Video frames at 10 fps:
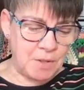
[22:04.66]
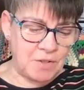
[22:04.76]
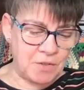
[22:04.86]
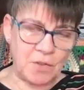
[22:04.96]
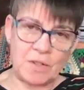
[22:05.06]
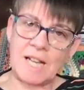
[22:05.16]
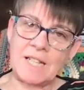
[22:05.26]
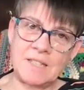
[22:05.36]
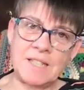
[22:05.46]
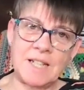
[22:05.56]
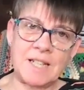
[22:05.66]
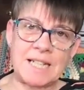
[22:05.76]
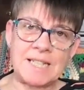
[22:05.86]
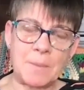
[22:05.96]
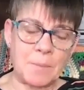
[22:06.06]
beautiful and
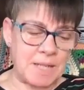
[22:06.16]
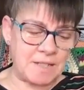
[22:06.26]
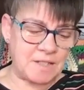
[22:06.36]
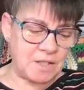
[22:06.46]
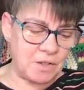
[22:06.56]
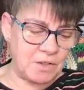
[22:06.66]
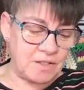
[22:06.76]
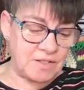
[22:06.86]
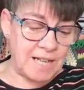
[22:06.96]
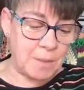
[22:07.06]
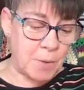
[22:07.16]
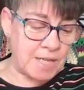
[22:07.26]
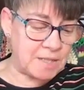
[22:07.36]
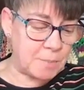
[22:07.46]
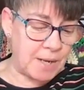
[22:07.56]
certainly something to
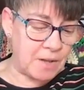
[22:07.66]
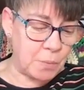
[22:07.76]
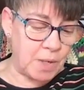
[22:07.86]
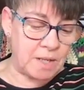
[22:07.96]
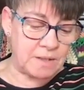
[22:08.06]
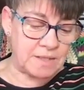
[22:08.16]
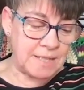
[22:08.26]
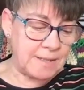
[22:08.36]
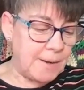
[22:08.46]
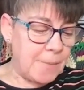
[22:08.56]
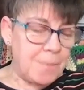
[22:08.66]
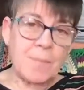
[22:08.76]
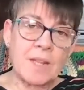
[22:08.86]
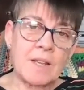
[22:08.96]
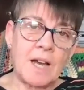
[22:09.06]
celebrate about the world.
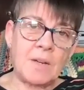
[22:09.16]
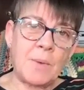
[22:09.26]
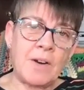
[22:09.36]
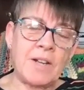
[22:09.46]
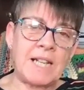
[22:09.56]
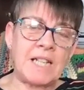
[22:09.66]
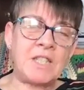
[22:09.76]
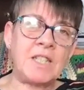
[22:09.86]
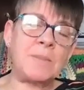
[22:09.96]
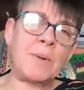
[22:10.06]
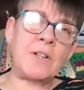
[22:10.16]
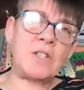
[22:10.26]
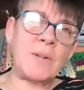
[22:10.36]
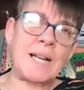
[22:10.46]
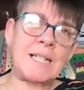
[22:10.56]
And where Ignatian
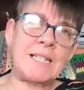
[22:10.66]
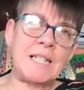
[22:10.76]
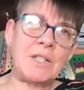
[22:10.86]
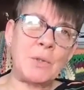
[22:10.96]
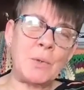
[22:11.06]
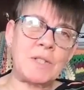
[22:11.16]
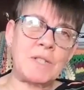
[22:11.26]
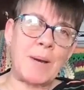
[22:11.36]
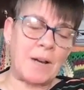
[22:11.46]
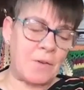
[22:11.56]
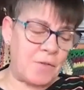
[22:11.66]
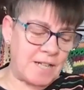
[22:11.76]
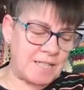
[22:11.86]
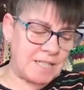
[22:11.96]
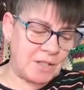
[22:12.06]
spirituality talks about
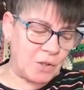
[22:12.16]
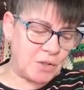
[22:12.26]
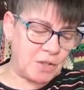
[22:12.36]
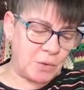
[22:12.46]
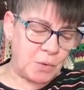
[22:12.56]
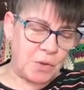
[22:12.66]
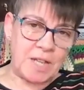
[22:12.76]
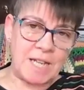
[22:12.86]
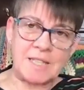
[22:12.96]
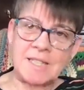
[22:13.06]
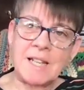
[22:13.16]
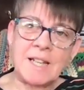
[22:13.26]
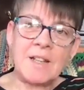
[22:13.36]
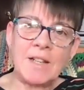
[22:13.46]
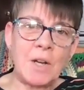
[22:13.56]
finding God in all things,
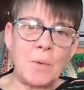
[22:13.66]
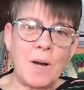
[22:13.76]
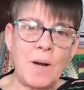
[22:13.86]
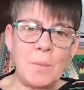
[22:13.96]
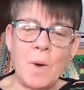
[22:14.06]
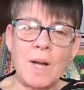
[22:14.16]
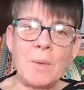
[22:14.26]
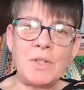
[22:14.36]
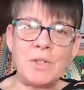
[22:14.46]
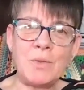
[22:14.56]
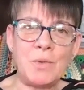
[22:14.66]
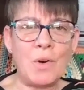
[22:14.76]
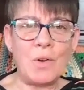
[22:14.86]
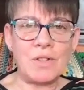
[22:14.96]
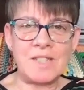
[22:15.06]
you know, why would you
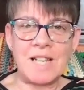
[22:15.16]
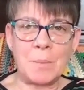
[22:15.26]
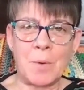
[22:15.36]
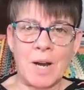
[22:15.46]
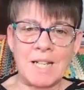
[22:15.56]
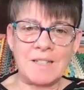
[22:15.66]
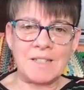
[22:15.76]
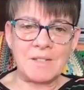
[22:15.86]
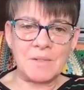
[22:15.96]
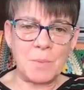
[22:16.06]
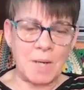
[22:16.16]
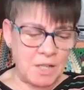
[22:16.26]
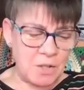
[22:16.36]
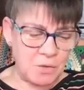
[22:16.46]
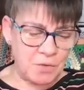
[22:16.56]
not celebrate
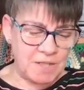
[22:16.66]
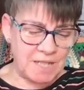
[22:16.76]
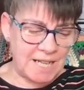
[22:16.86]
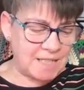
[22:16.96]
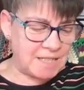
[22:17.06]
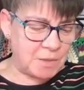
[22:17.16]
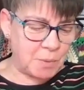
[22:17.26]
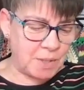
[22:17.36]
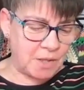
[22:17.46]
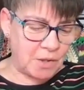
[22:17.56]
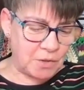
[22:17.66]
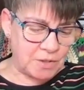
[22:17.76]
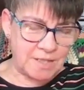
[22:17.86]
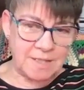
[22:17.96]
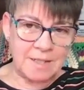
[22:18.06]
when you've connected with God?